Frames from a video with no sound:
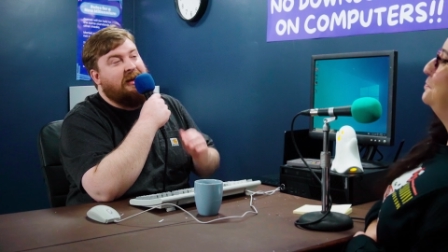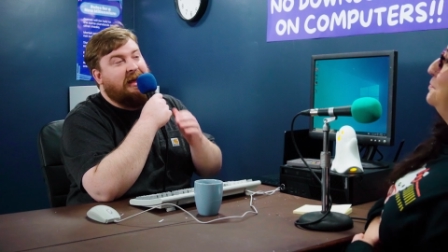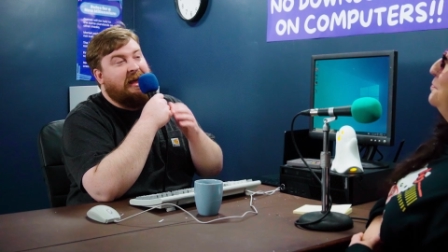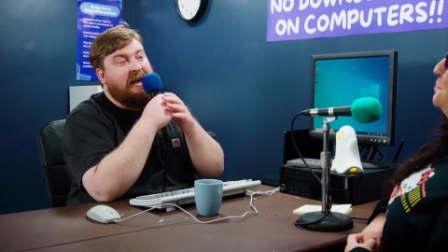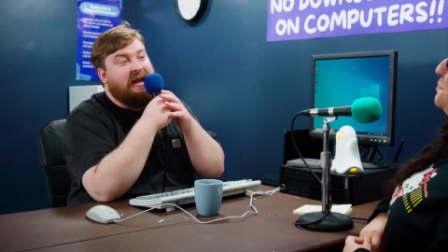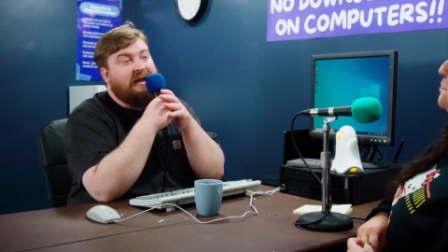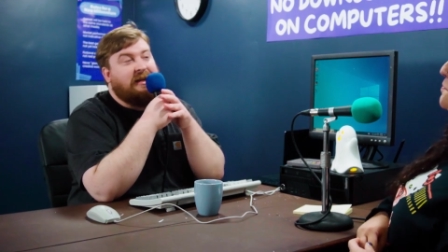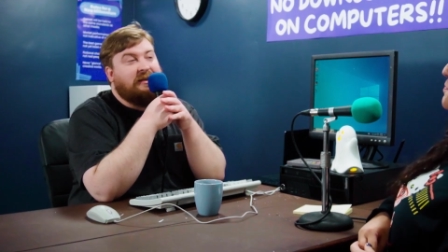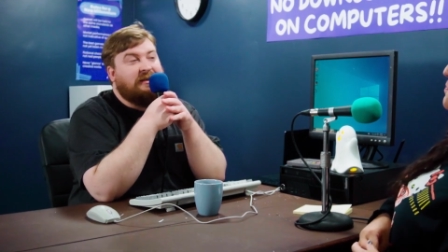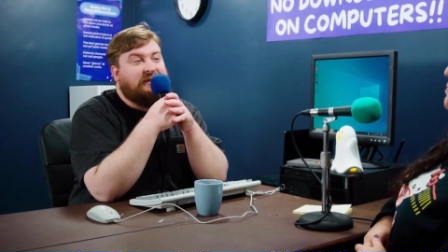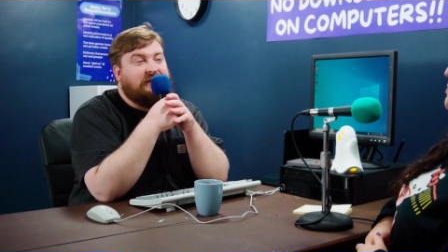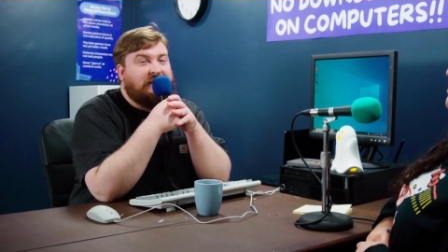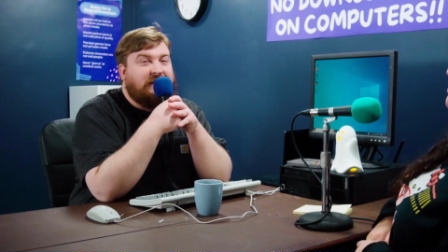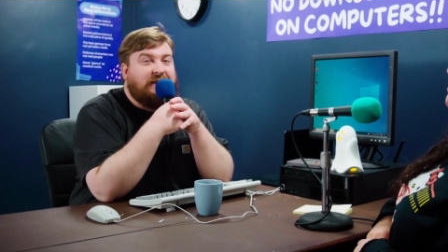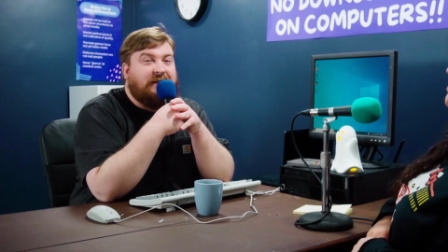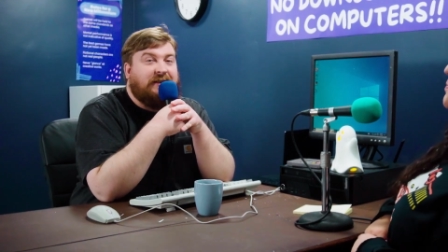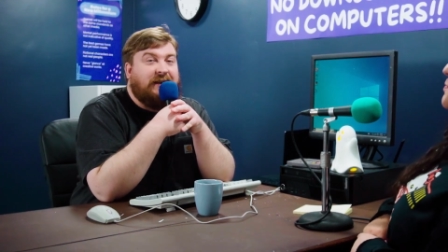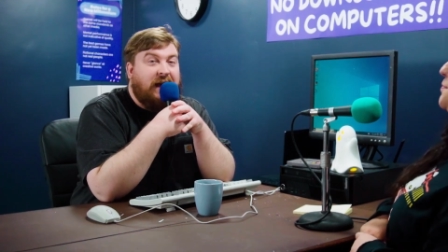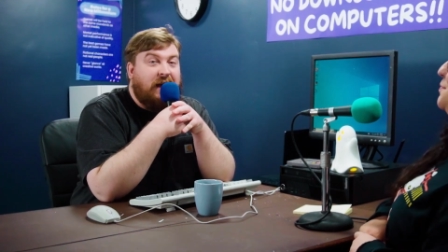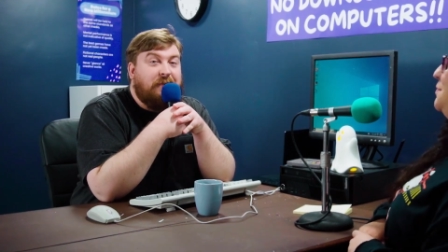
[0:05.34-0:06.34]
And
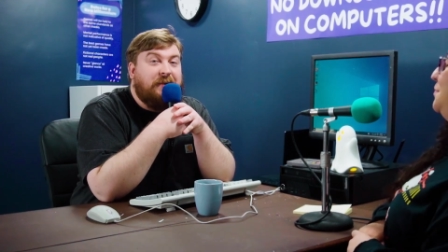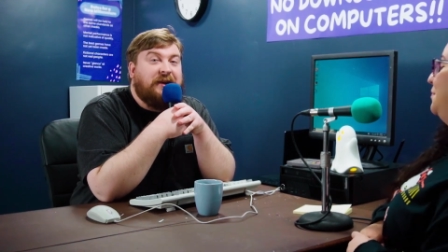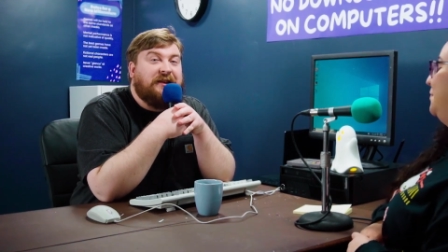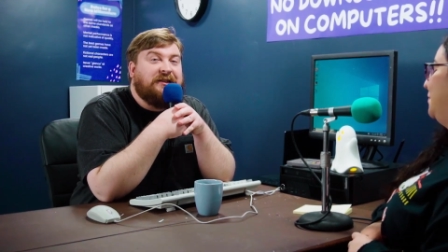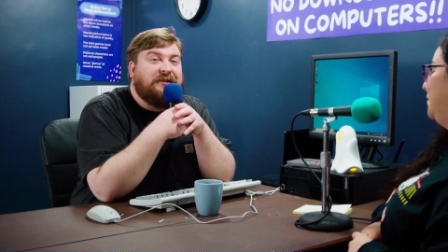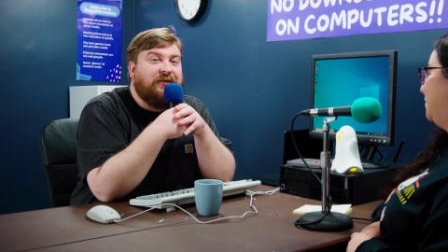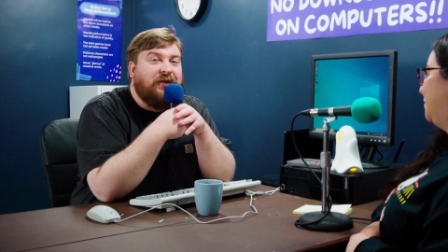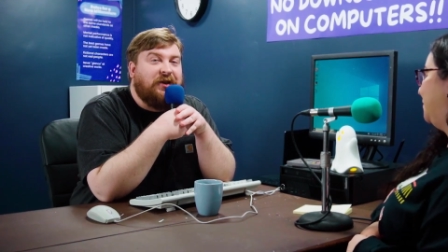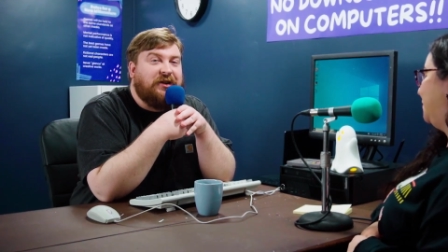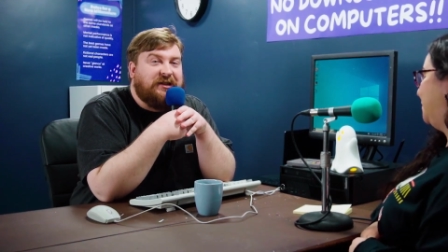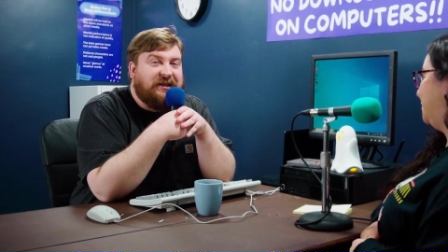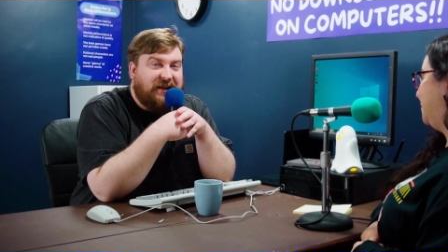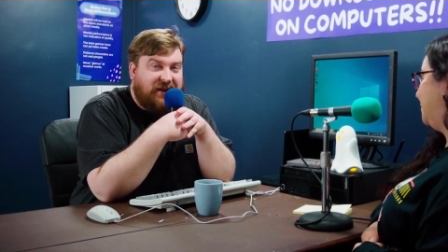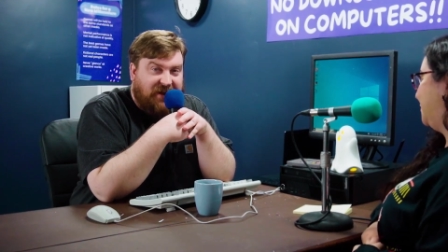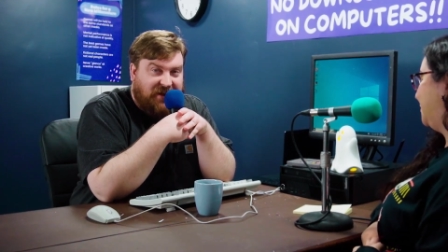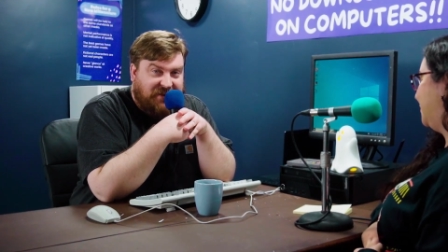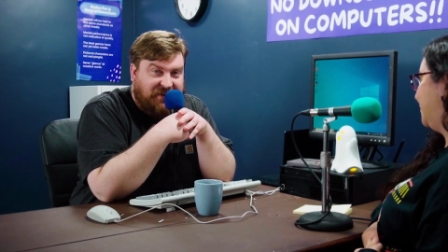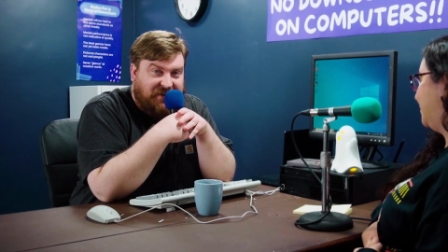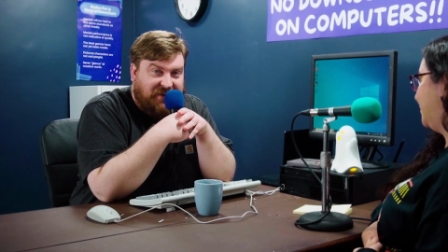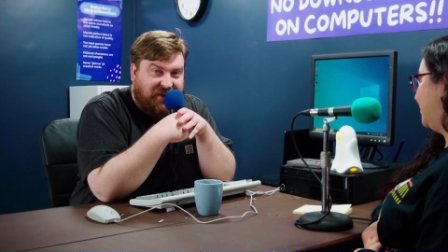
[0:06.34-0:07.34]
gaming's first
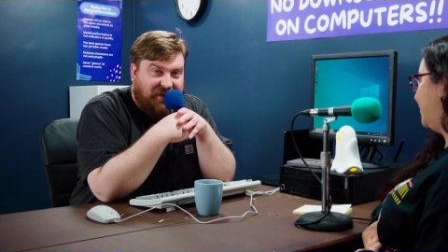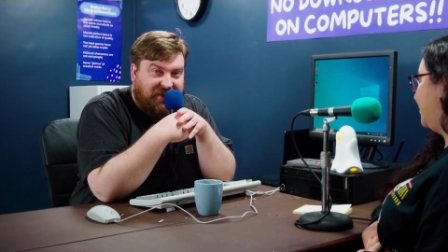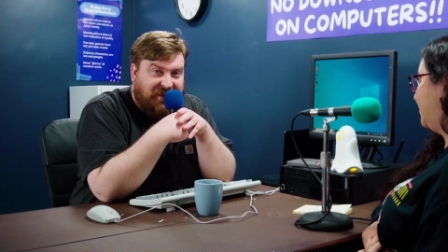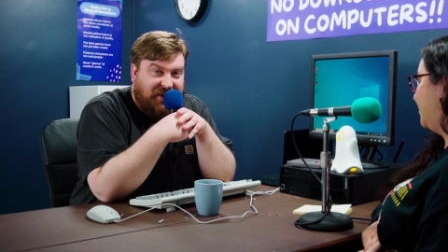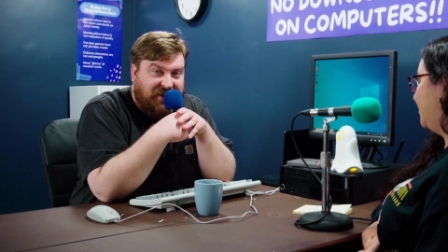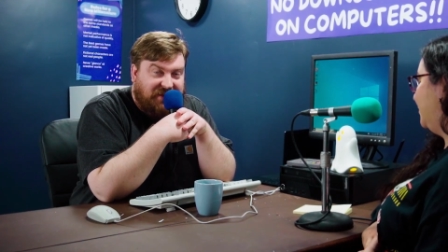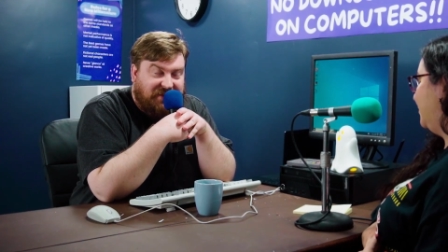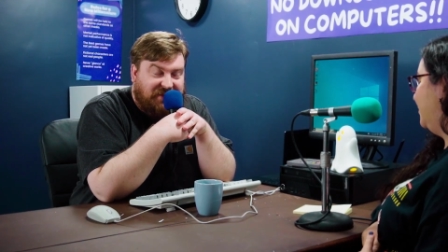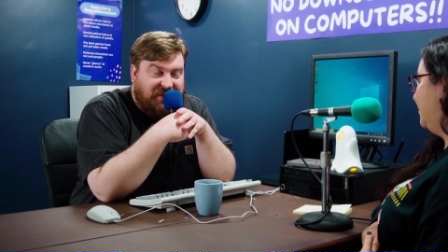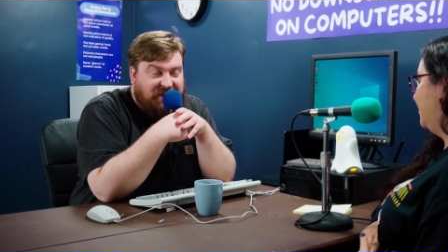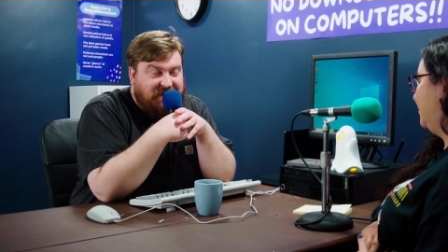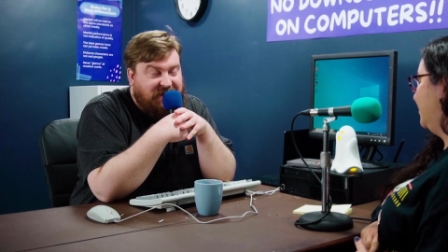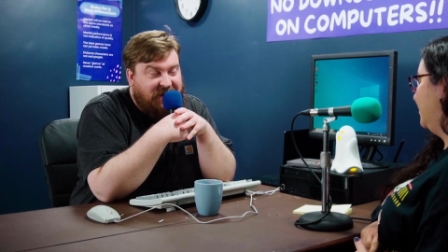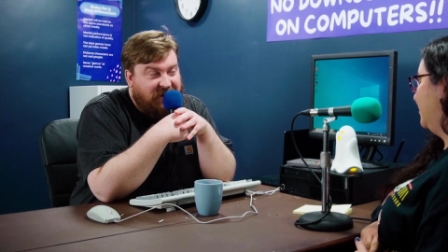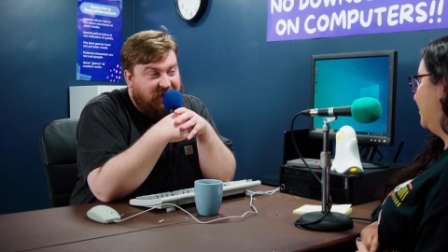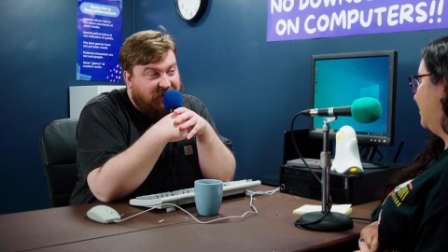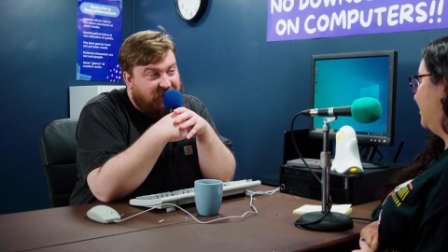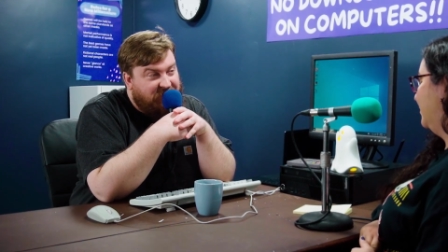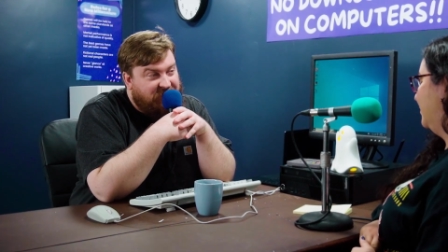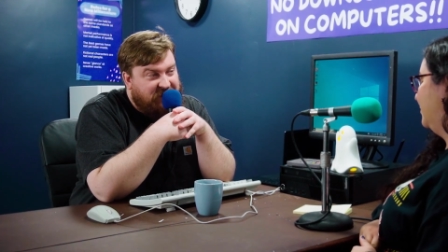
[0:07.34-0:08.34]
cutscene, that is the
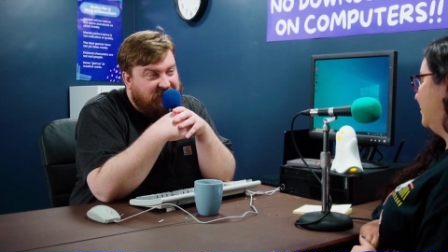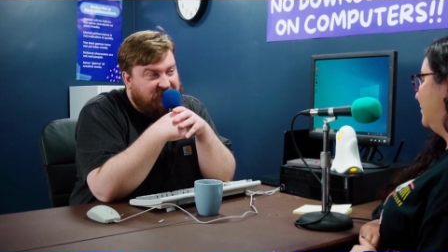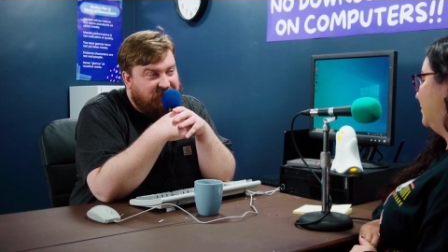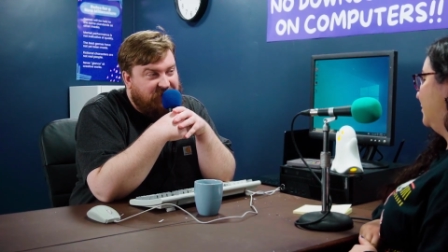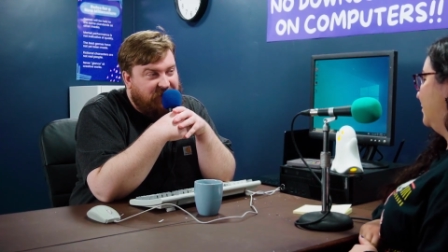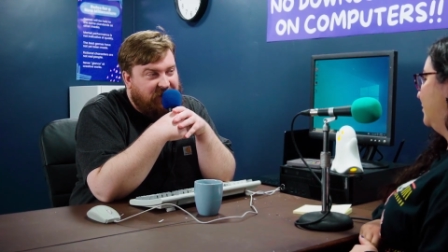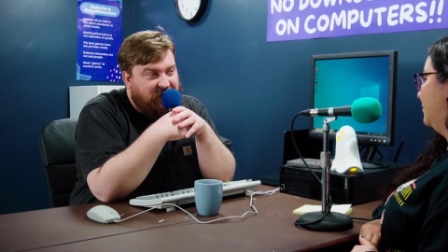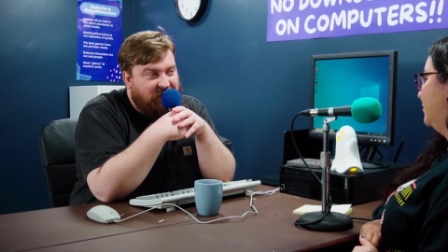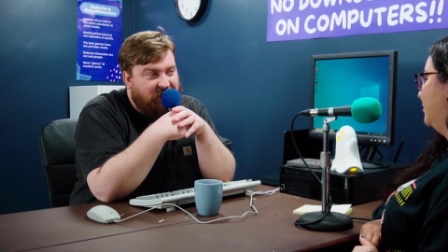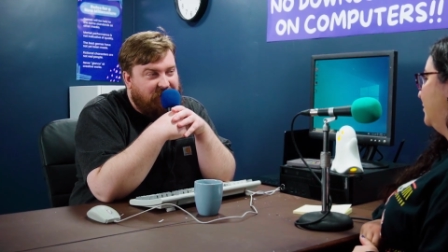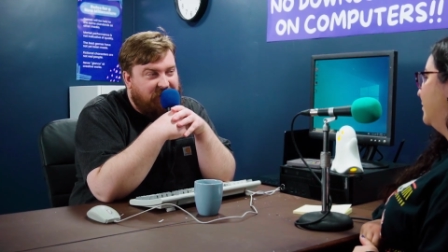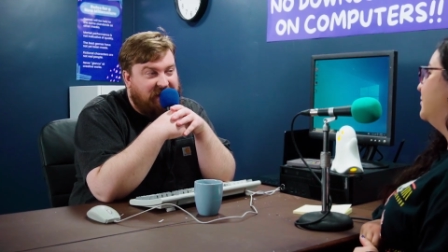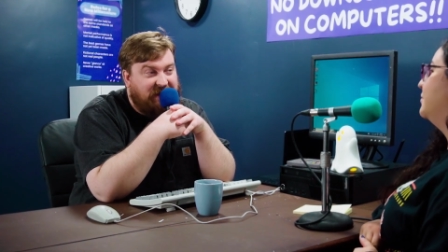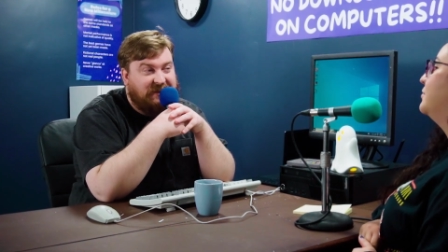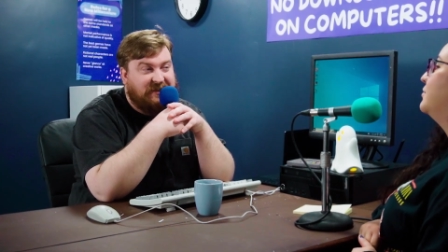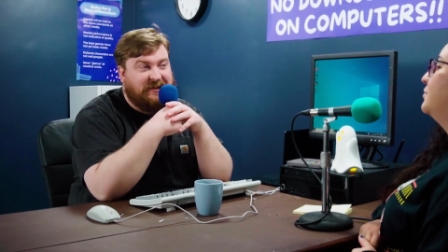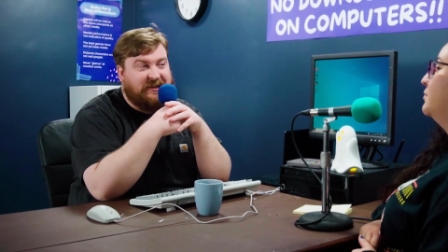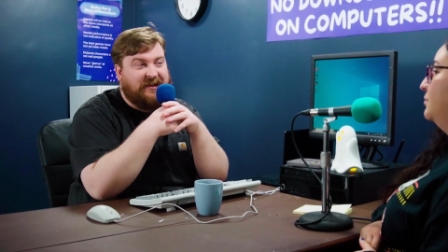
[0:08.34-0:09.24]
title of this video. And